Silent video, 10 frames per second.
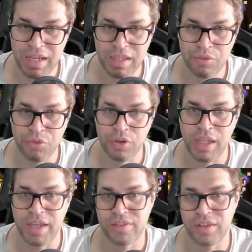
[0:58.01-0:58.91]
and then for
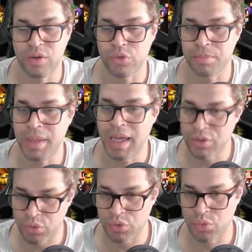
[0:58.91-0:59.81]
last he goes
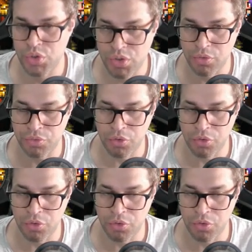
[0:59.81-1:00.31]
back to his original